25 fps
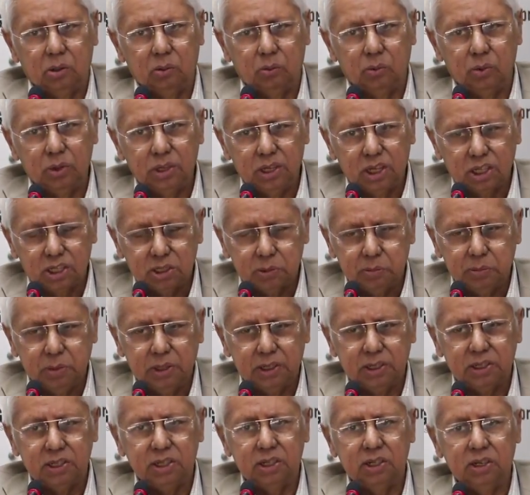we
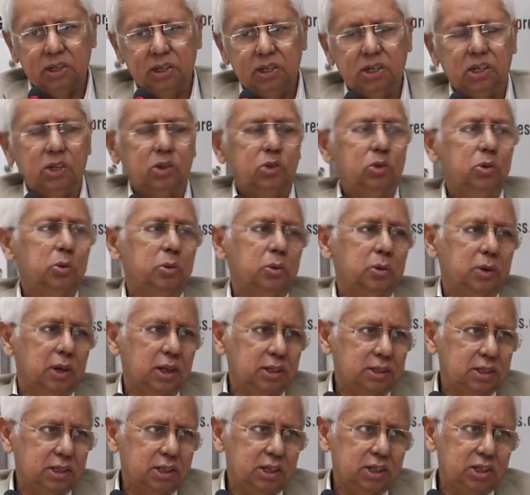expect India to,
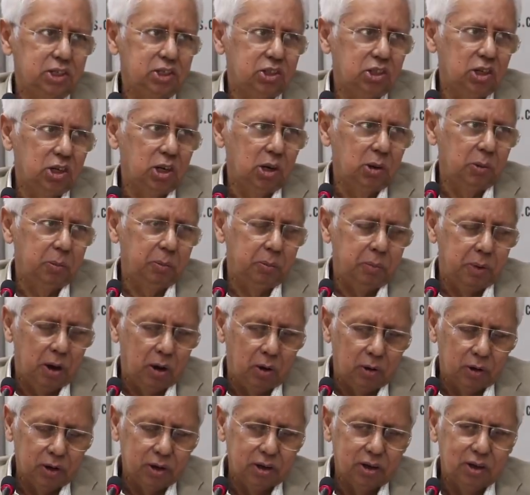as a regional
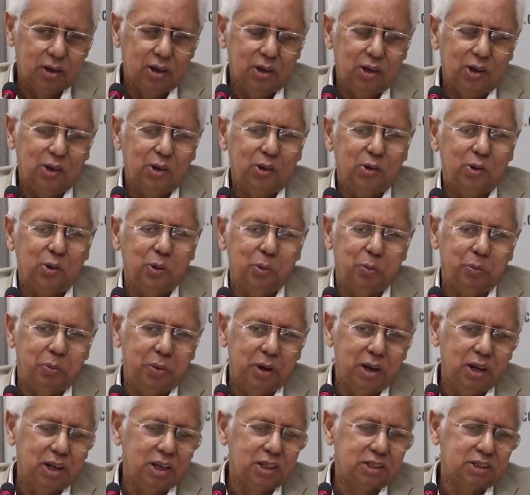power, to
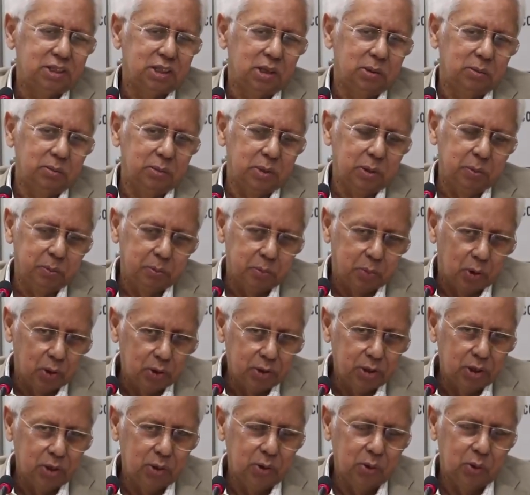play some
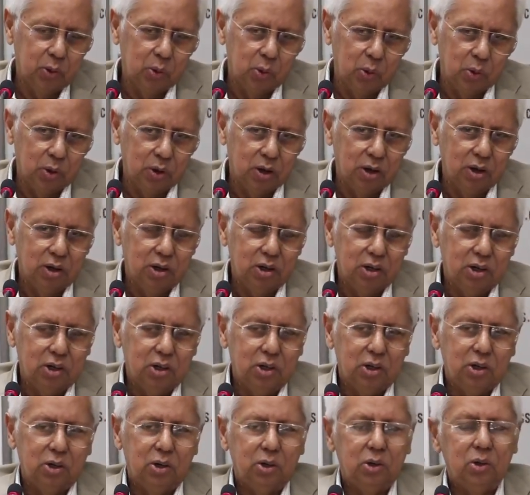important role
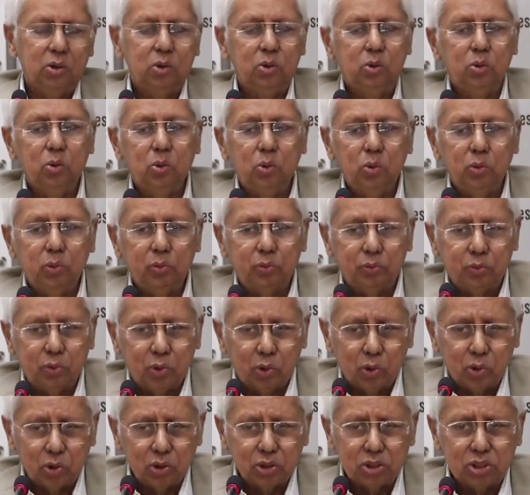to
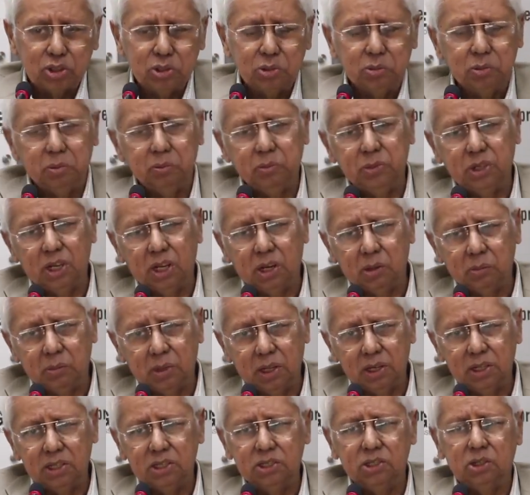force
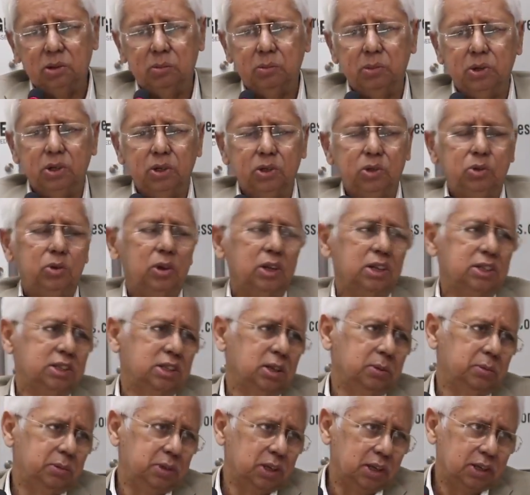Myanmarese government to
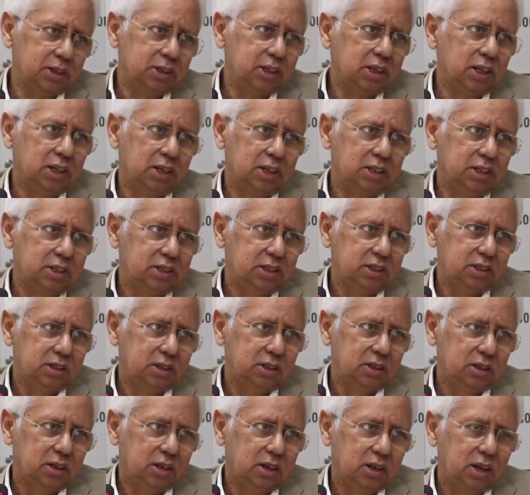accept their reality.
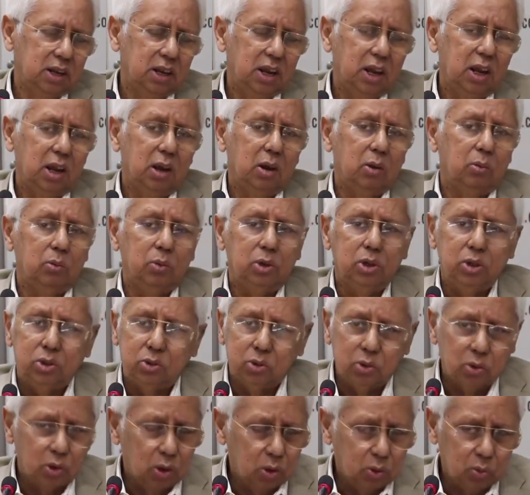We
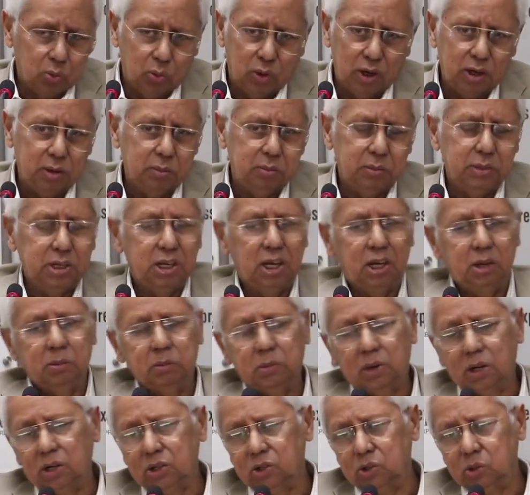do not want
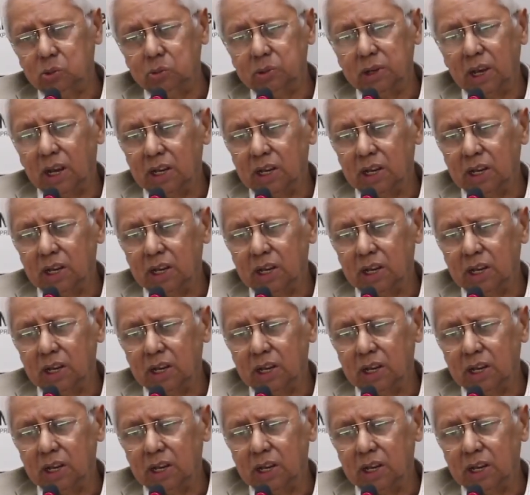Myanmar to be